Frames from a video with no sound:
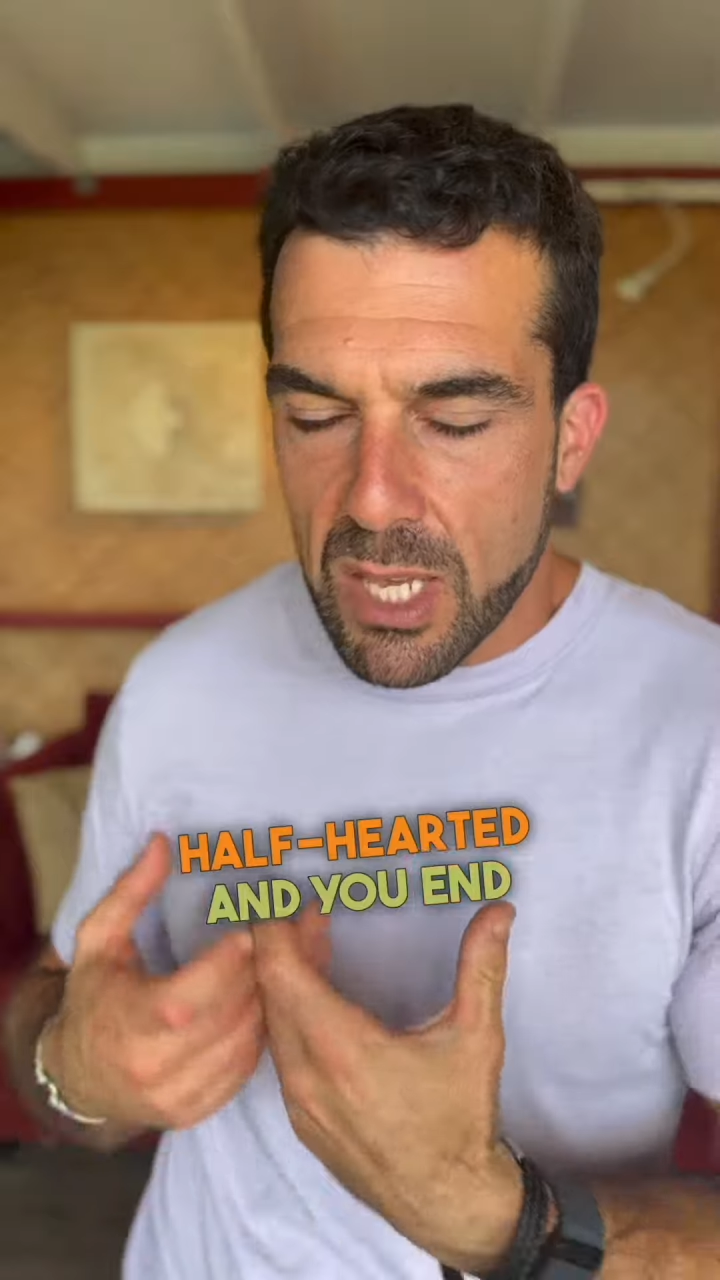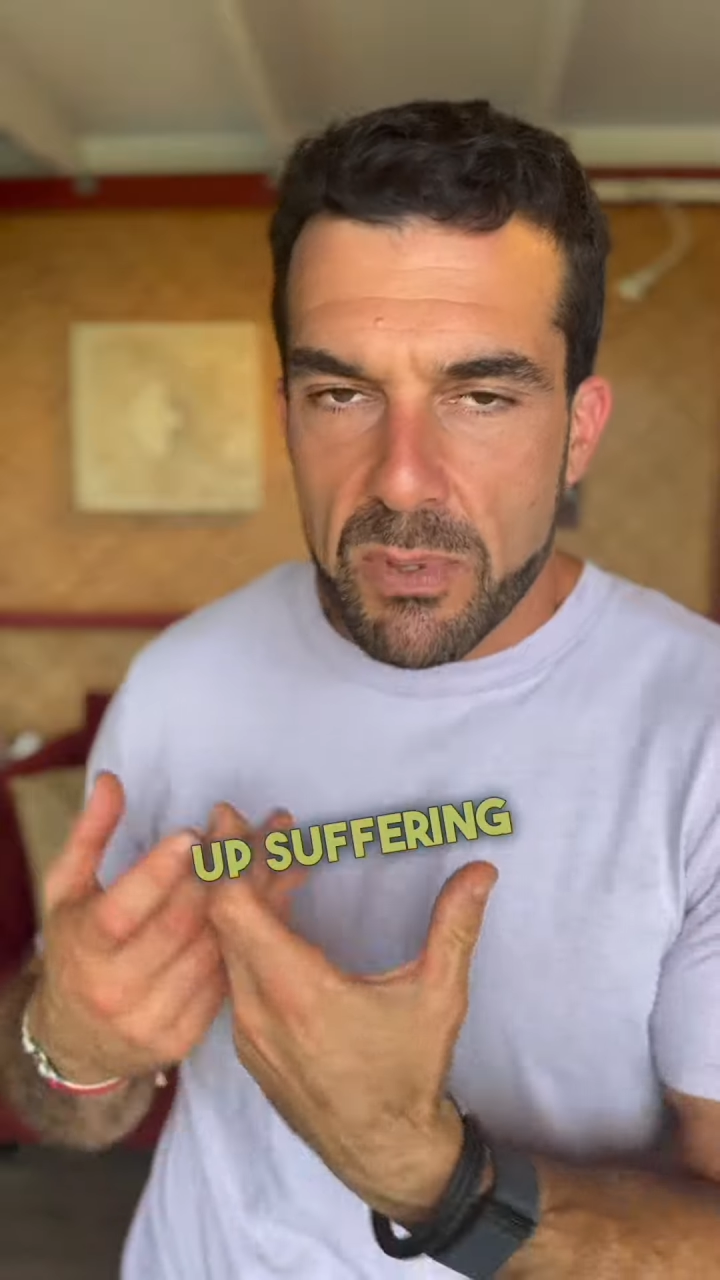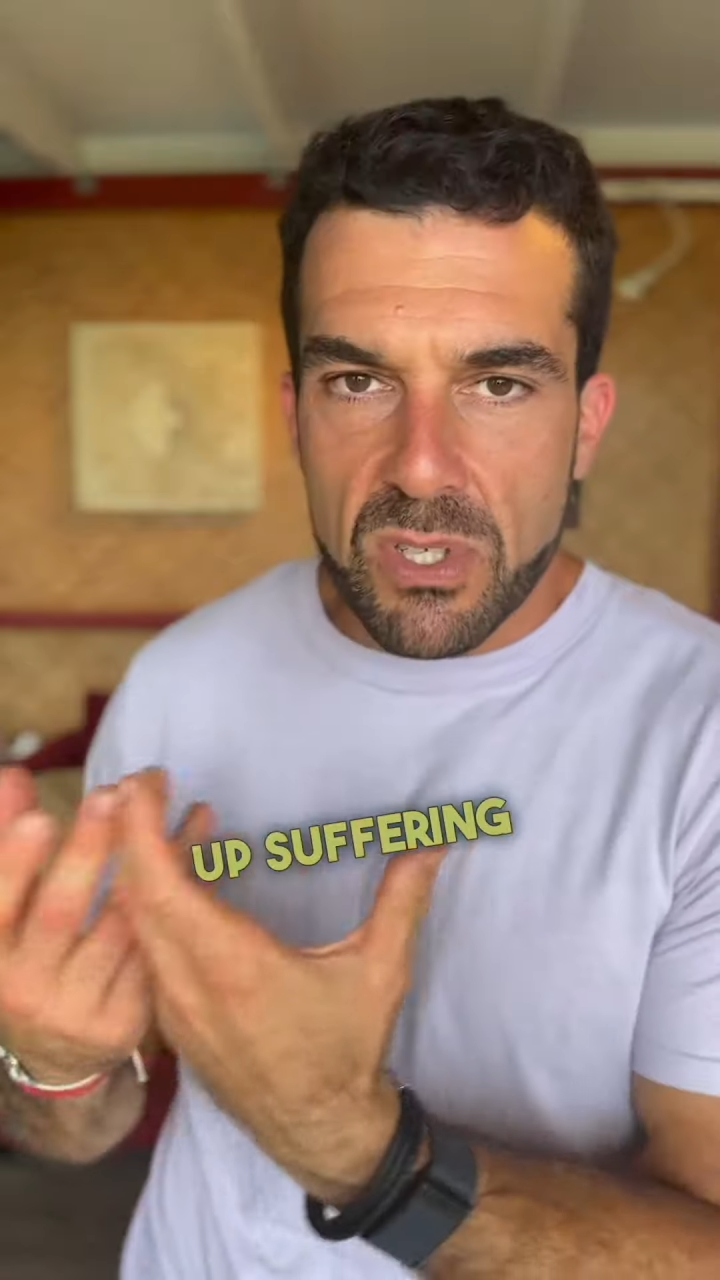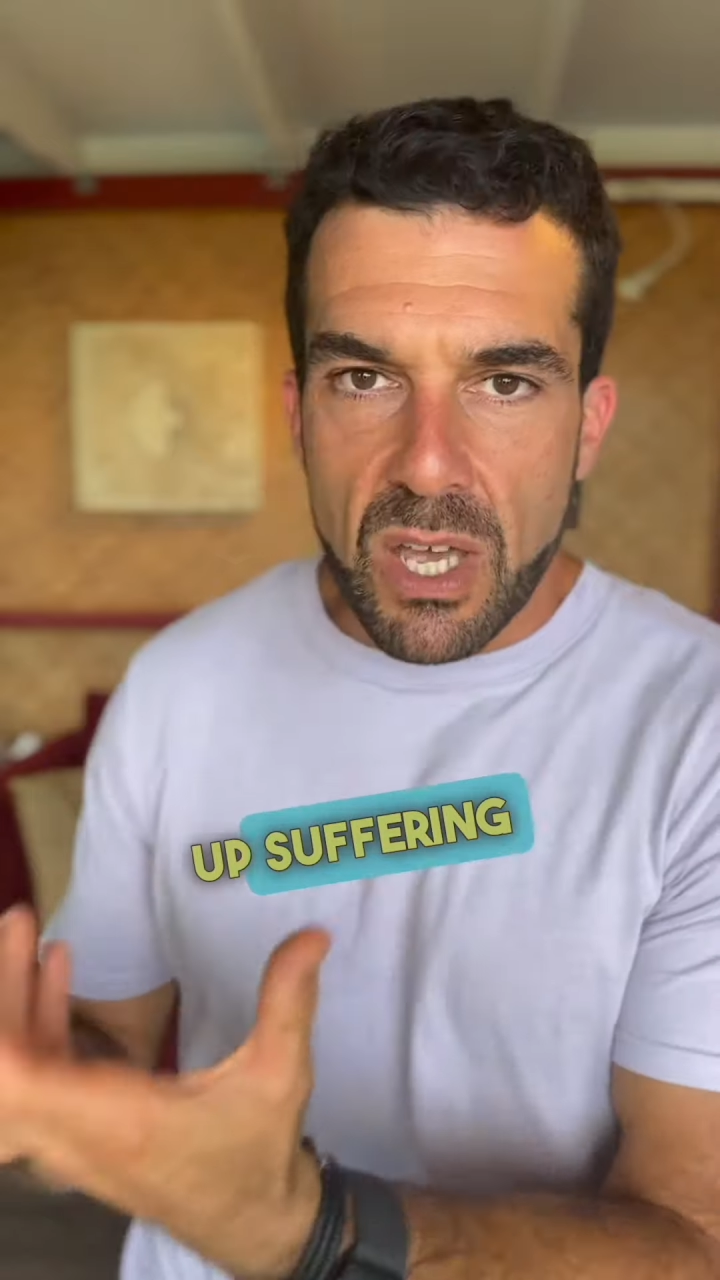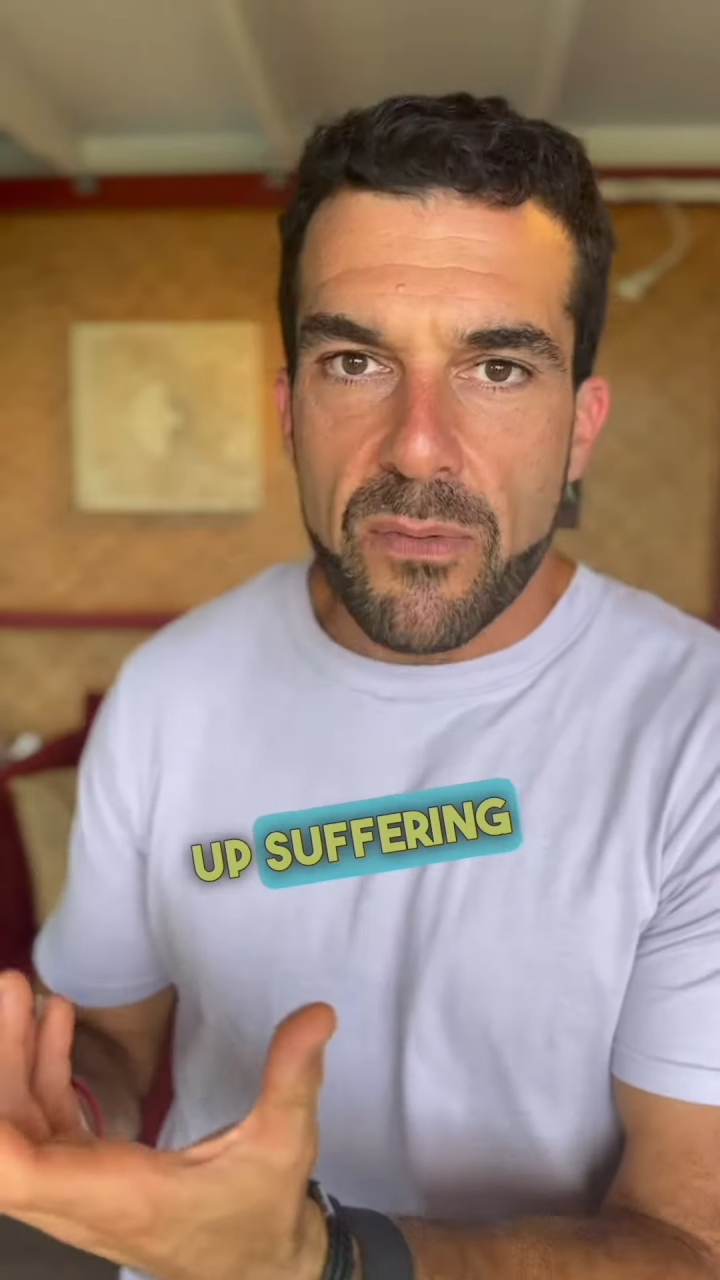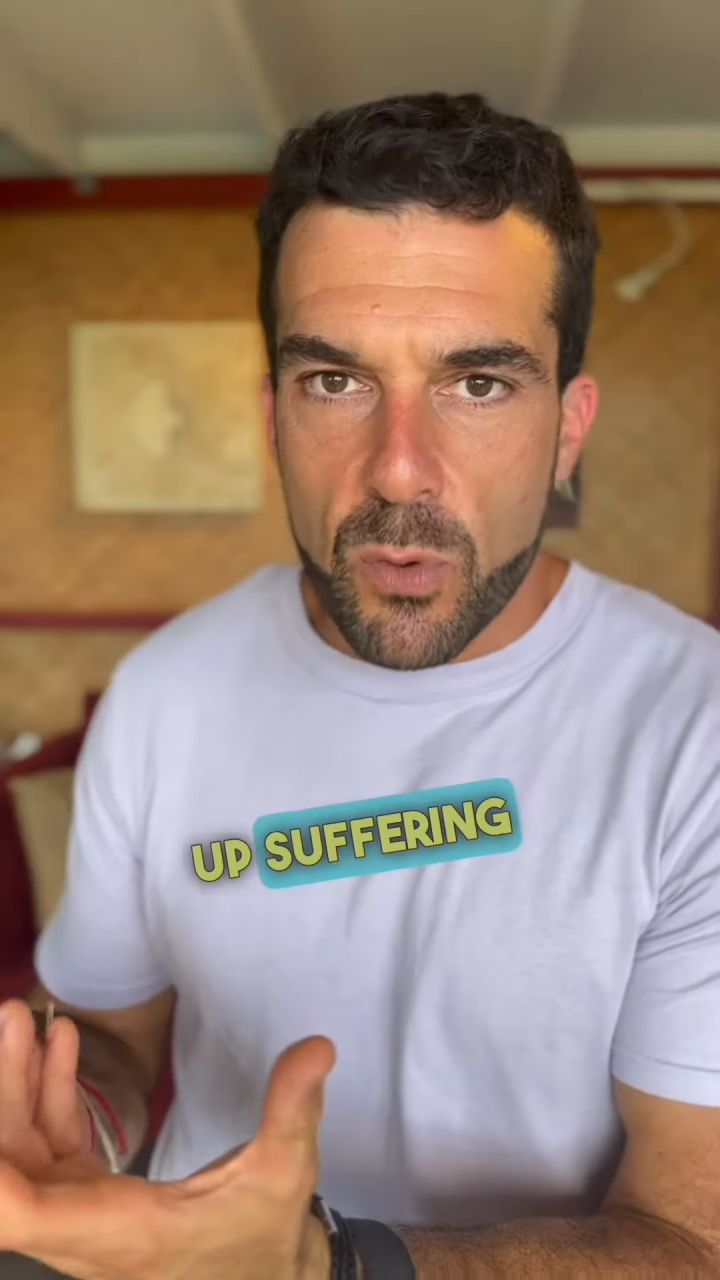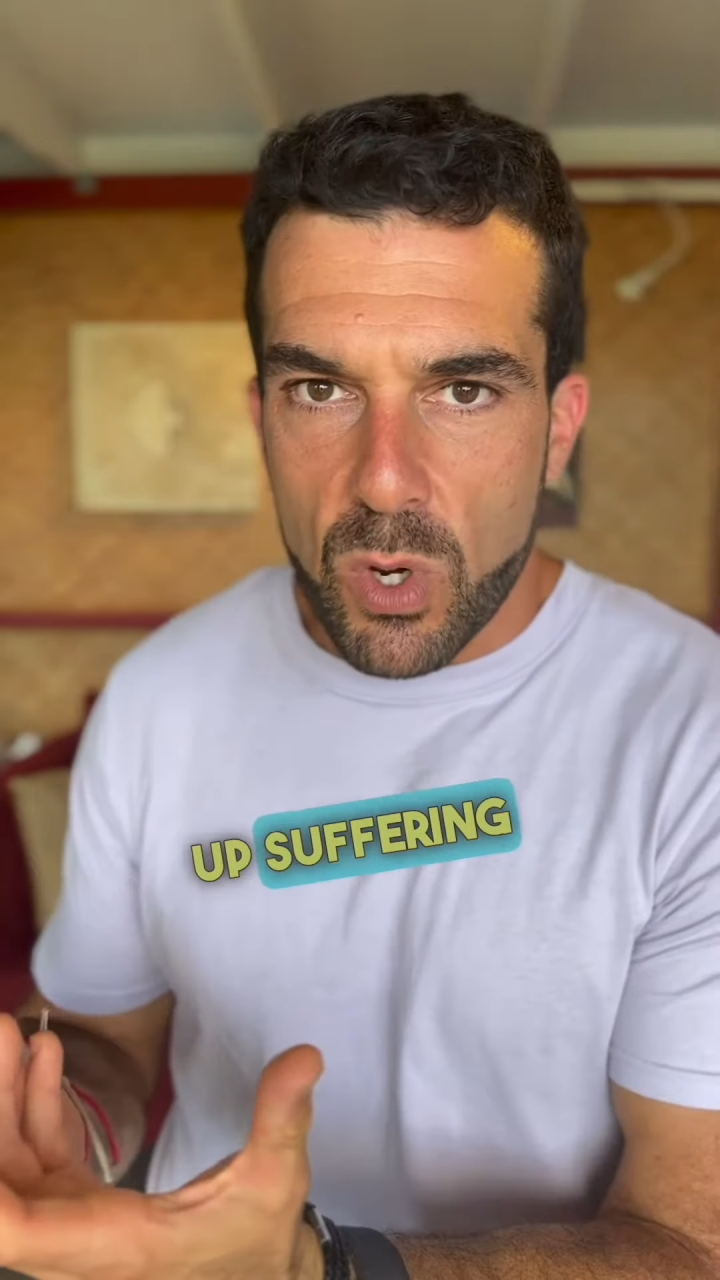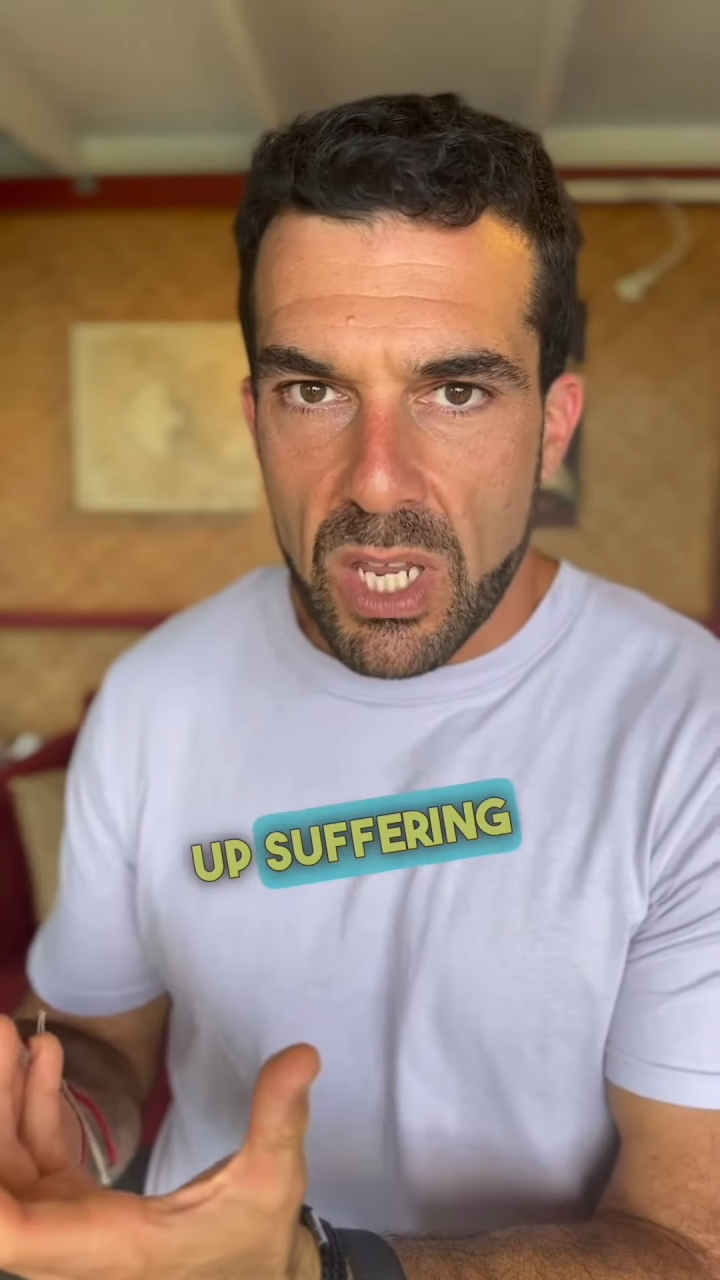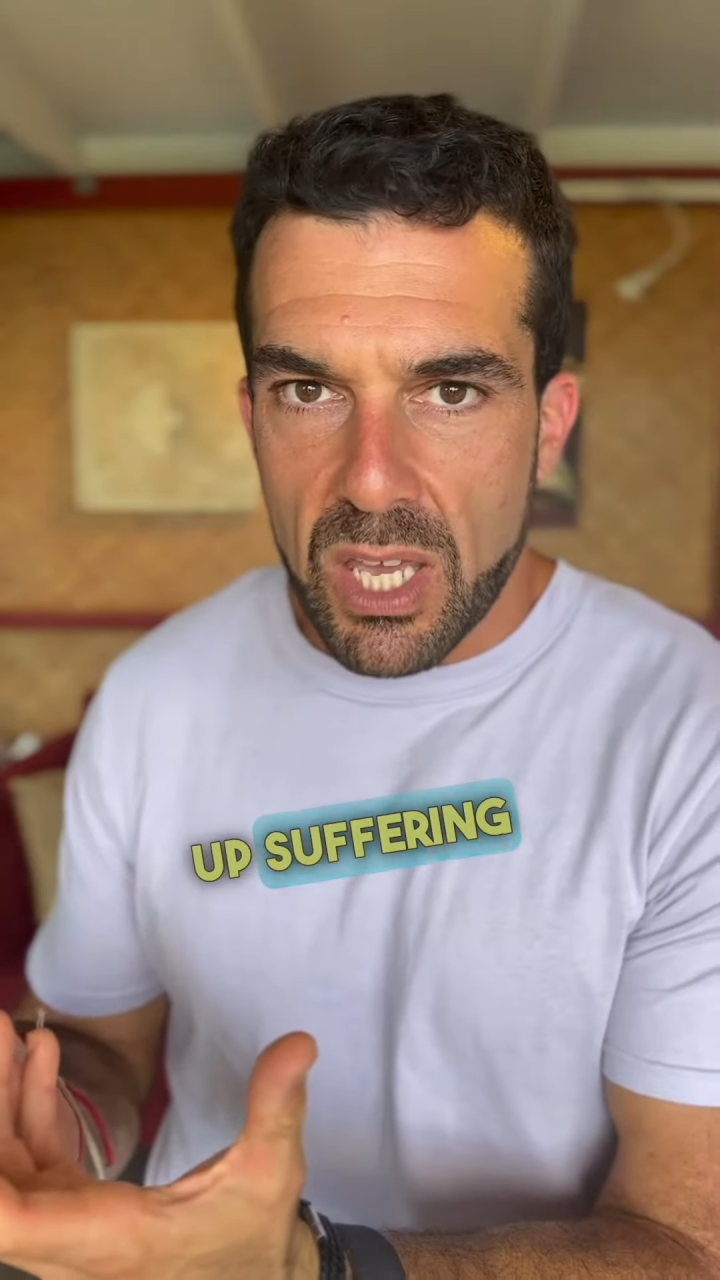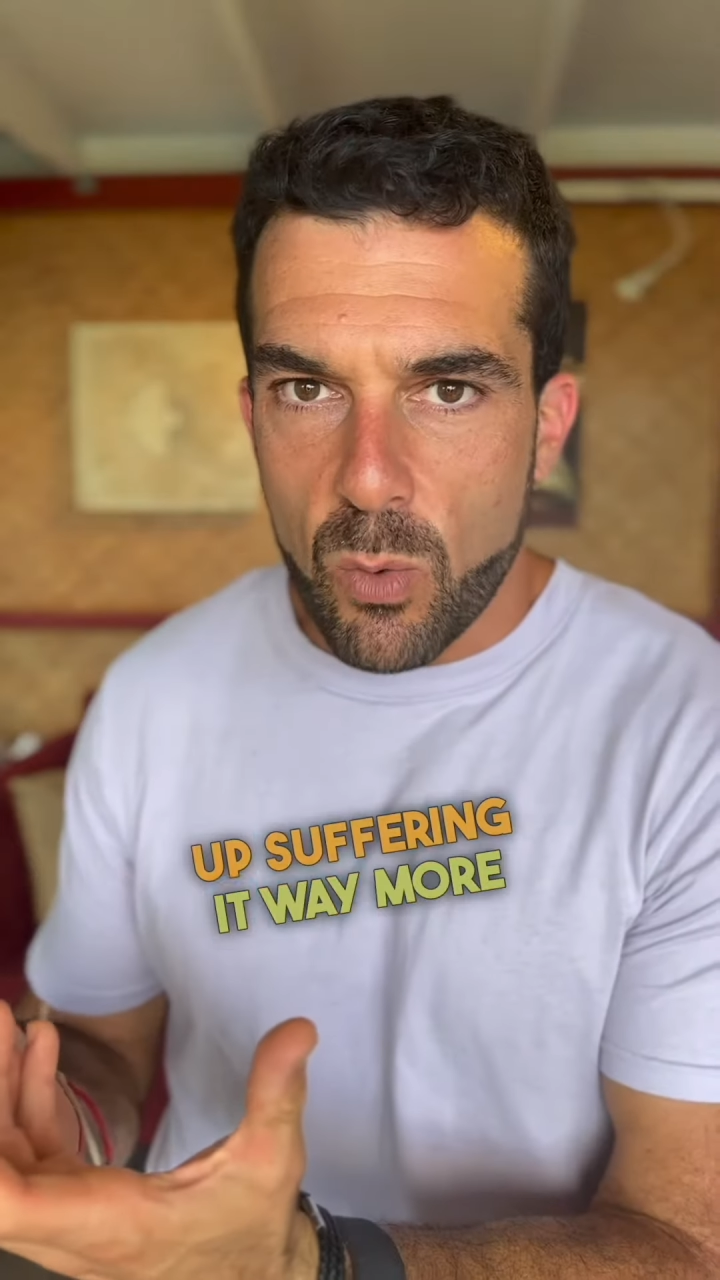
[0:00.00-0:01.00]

suffering it